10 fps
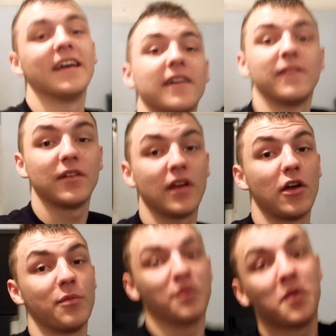yeah,
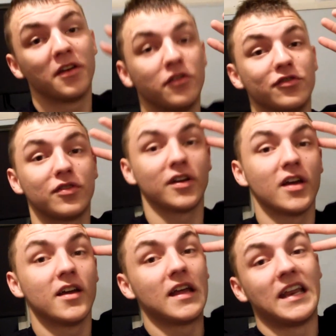hope you
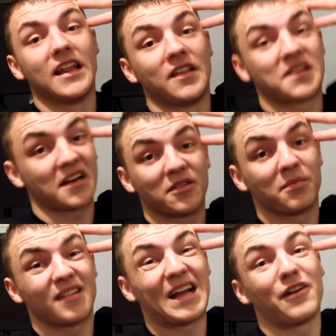enjoy. It's
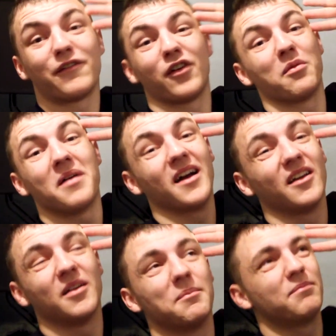Gangnam Style followed
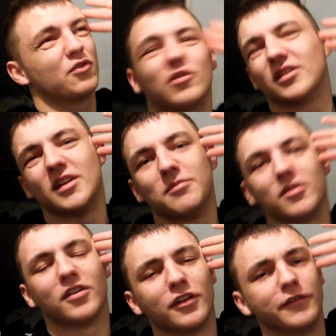by a short
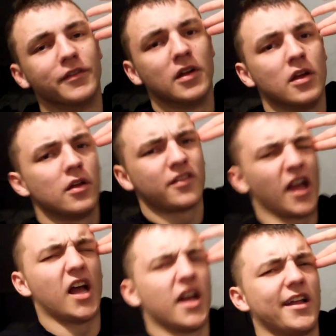clip of
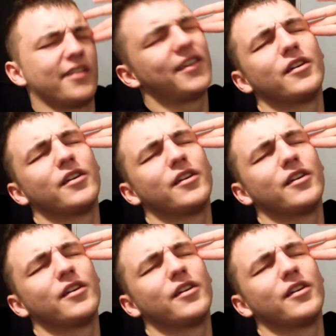"Sign